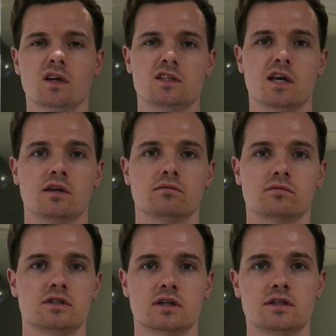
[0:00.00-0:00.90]

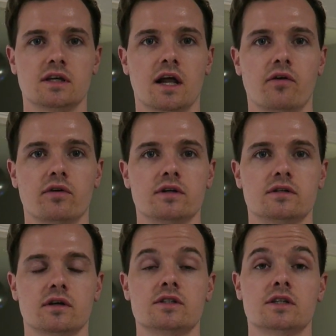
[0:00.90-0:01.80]
taking 60
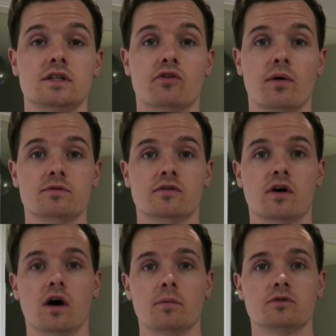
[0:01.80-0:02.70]
grams of
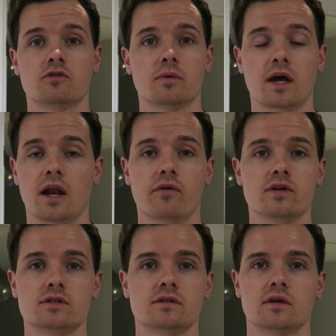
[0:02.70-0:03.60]
carbs off my
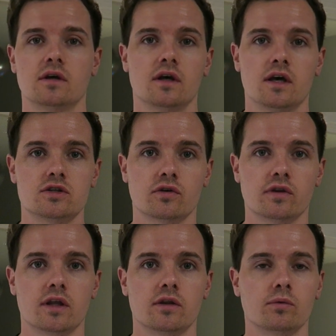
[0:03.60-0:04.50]
calories is not
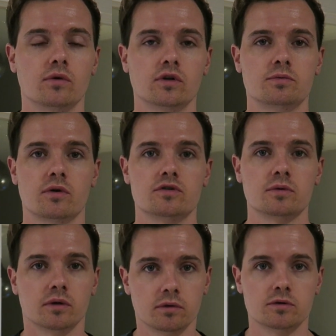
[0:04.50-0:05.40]
the end of the world.
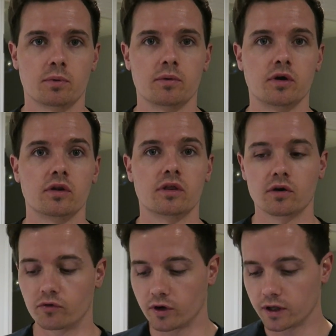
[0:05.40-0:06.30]
It's probably a good
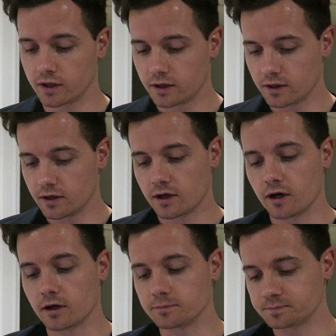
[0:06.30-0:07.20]
thing already.
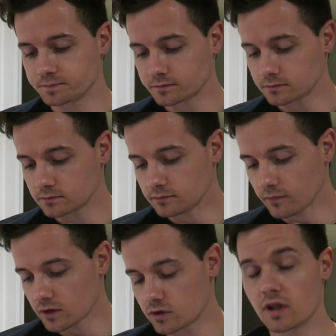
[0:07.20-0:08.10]

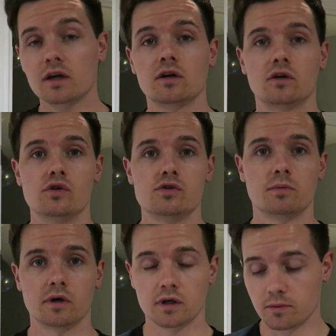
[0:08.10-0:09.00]
So yeah, that concludes
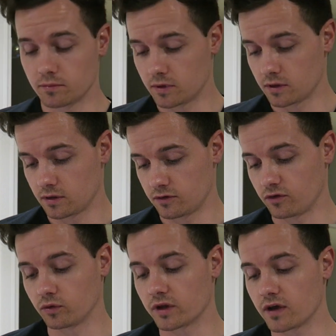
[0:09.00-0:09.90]
my
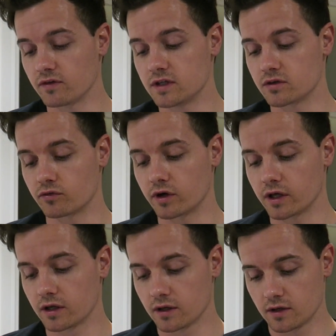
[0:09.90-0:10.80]
full day of eating
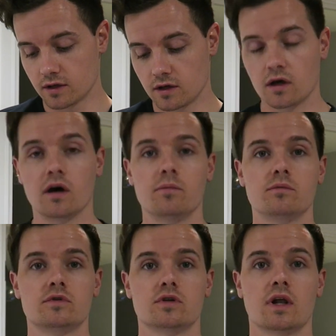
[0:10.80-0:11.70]
really.
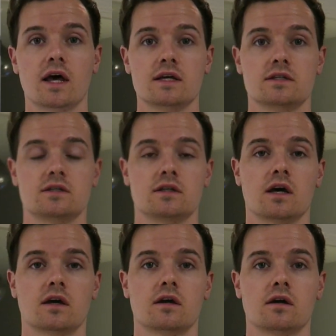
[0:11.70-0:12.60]
So the last
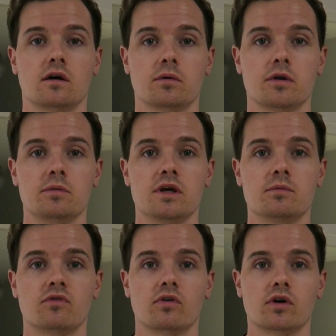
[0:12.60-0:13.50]
snack I'm going to be
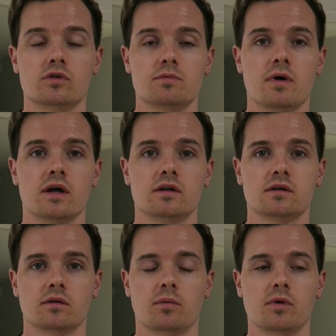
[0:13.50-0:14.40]
eating before I go to bed.
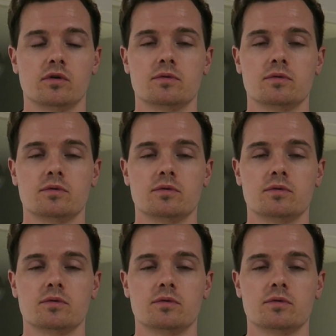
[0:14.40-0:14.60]
I'll probably